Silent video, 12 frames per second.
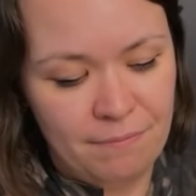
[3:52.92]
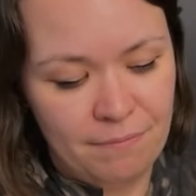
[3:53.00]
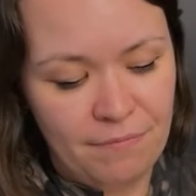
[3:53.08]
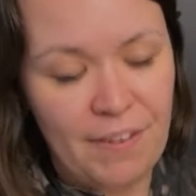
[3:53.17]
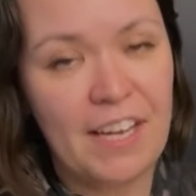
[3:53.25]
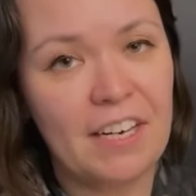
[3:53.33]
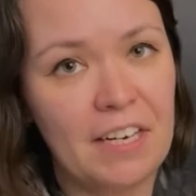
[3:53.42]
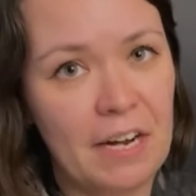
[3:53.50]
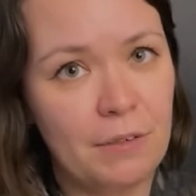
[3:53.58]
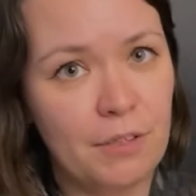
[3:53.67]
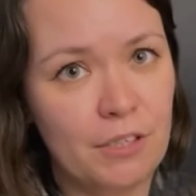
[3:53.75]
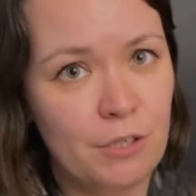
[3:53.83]
Figure
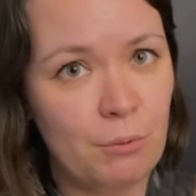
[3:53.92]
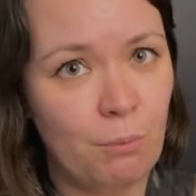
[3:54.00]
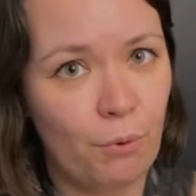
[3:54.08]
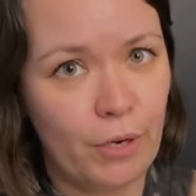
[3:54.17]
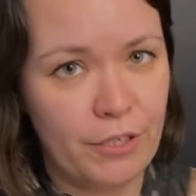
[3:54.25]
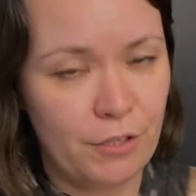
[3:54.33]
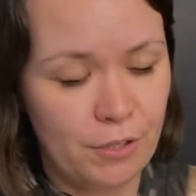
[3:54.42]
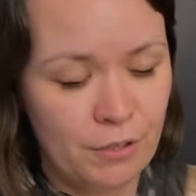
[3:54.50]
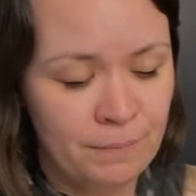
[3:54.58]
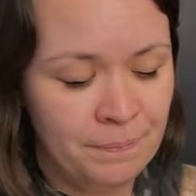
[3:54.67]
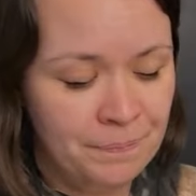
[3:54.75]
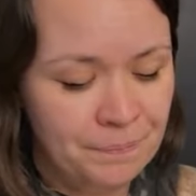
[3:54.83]
out your supports.
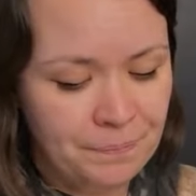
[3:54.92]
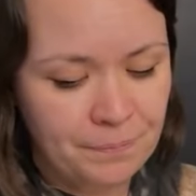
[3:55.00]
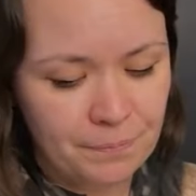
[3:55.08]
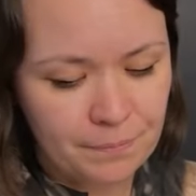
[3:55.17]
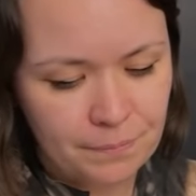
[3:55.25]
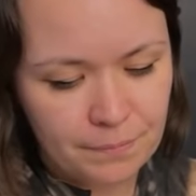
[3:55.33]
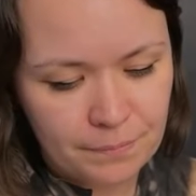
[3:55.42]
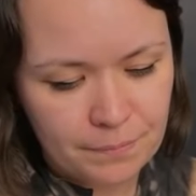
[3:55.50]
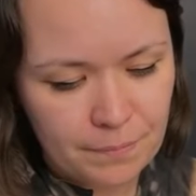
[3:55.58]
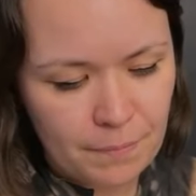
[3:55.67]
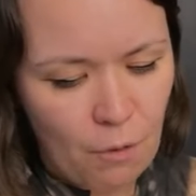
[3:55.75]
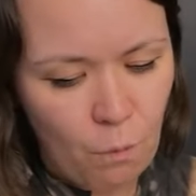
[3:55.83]

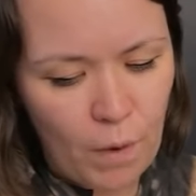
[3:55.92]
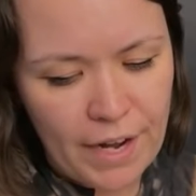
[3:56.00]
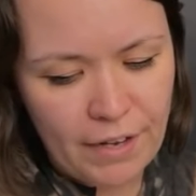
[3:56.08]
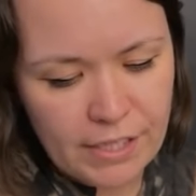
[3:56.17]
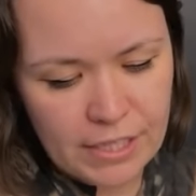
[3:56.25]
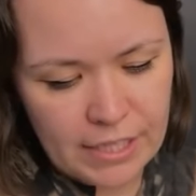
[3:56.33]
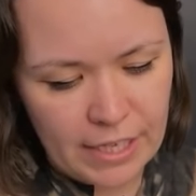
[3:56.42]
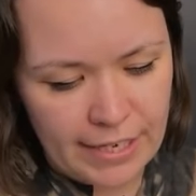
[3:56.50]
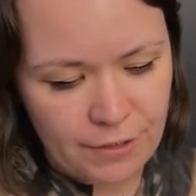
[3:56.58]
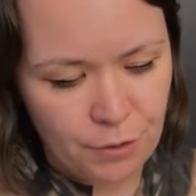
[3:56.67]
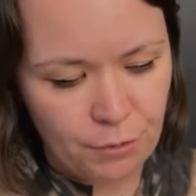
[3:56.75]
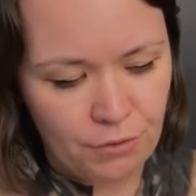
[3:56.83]
What else did I
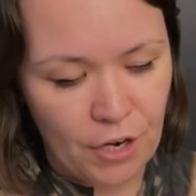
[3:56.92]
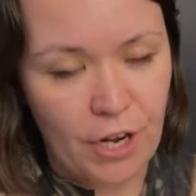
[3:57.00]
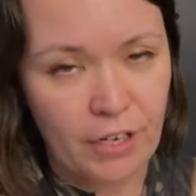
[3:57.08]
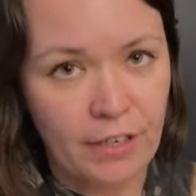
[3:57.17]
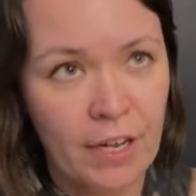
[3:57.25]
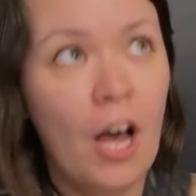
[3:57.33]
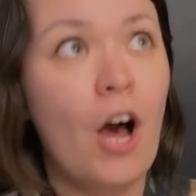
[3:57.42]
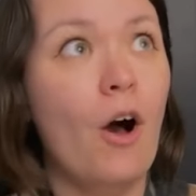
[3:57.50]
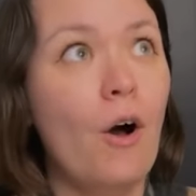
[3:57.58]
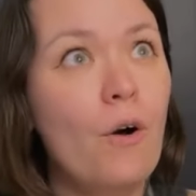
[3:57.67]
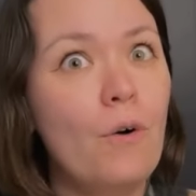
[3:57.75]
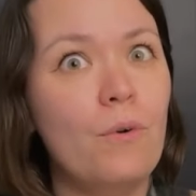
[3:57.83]
do wrong?
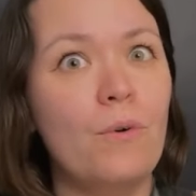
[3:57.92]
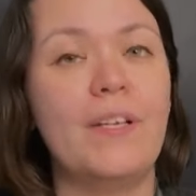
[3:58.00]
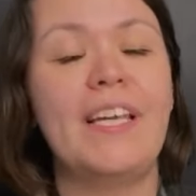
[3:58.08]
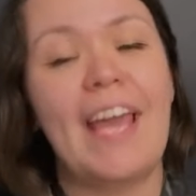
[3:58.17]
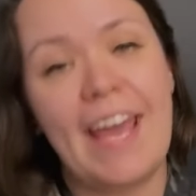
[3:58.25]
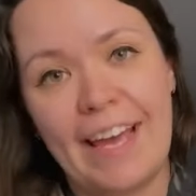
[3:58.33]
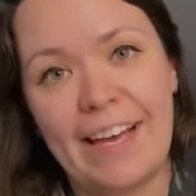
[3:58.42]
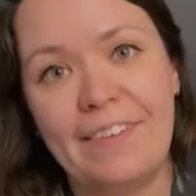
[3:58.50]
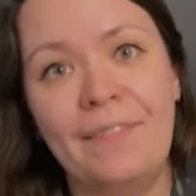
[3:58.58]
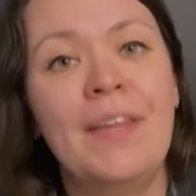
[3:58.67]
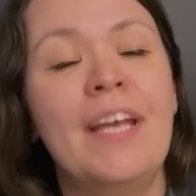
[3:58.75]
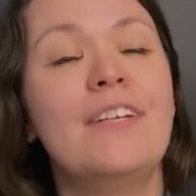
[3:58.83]
Oh yeah,
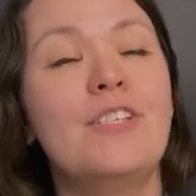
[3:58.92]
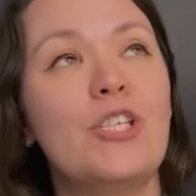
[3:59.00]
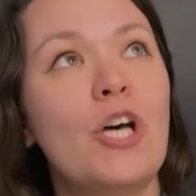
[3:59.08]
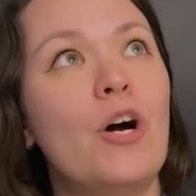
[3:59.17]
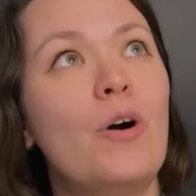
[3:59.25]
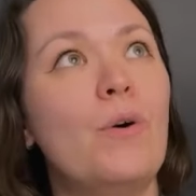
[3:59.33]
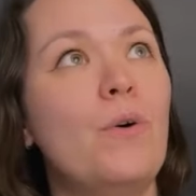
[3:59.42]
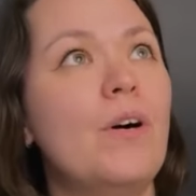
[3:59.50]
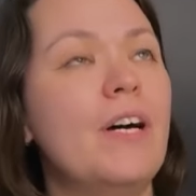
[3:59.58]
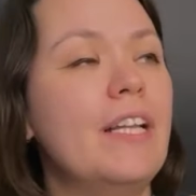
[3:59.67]
so